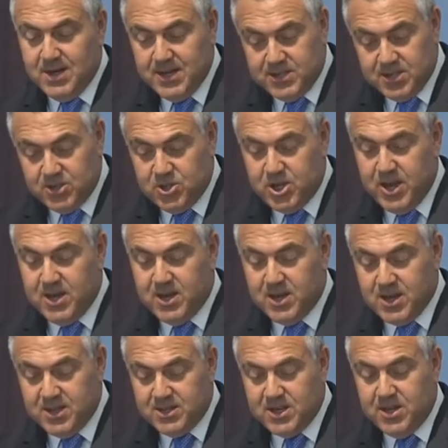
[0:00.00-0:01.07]
Its agenda
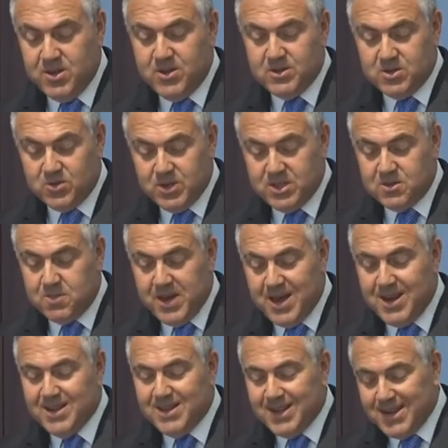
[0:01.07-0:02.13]
continues to
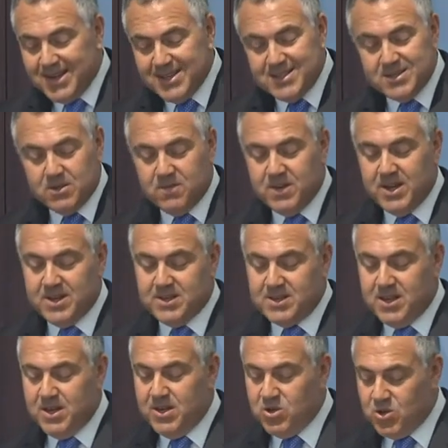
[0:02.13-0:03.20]
expand, and the list of
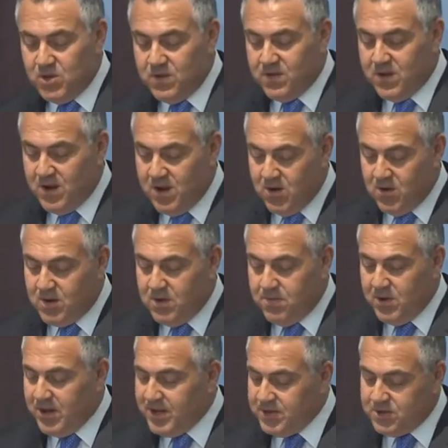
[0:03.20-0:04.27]
legacy issues inherited
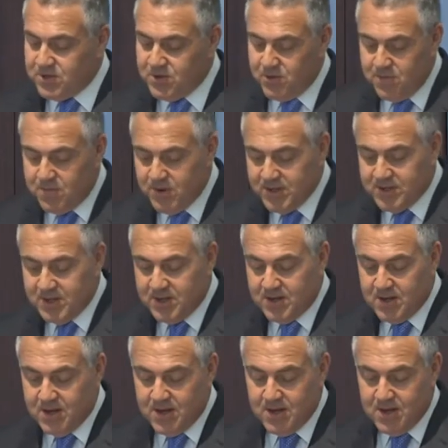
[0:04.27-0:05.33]
by each new
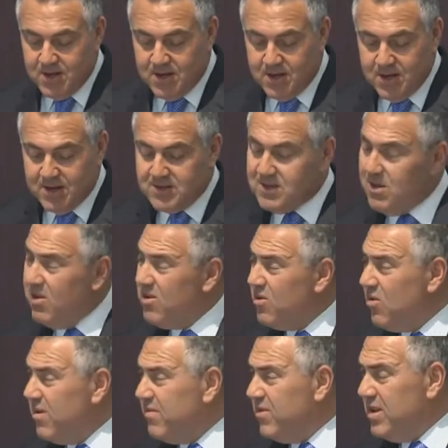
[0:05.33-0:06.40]
president gets
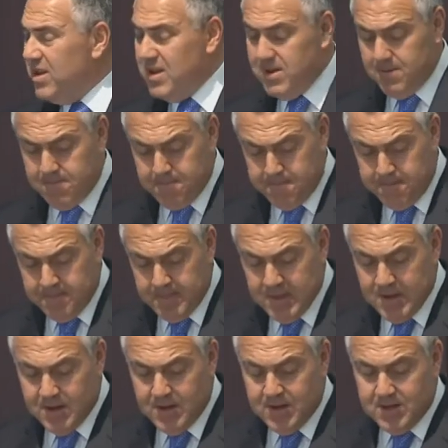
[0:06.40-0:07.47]
longer every year.
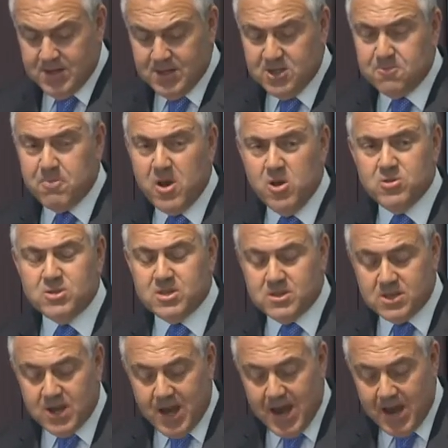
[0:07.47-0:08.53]
This
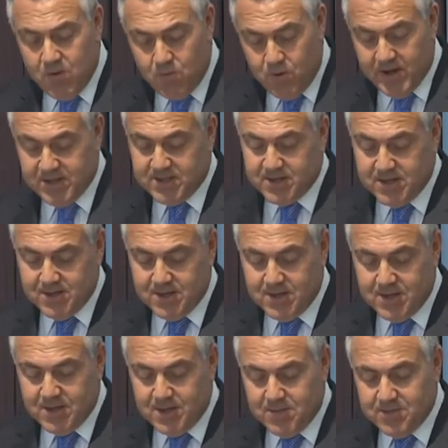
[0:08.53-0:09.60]
poses a risk
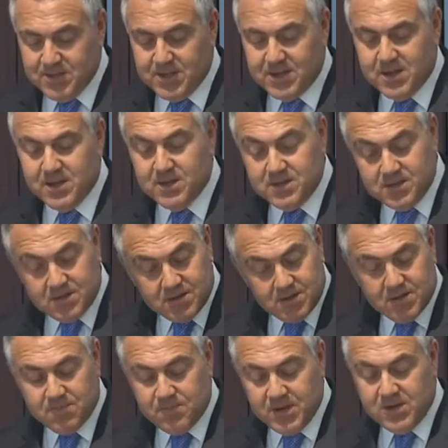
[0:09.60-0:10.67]

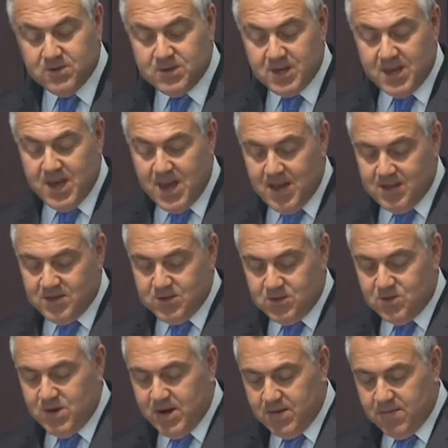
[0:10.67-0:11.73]
because it can
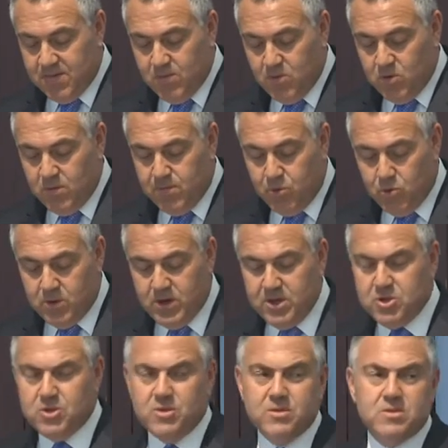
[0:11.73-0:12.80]
distract from more important
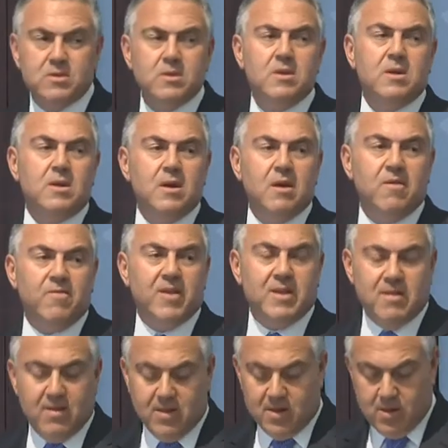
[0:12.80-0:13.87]
issues
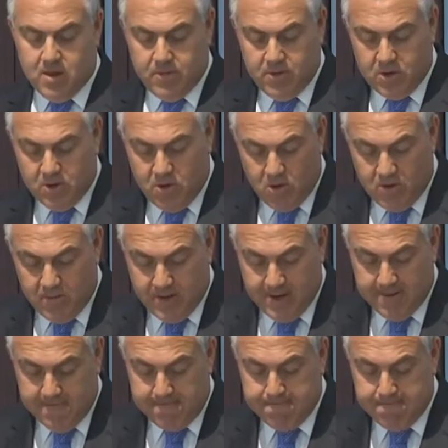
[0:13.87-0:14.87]
affecting the global economy.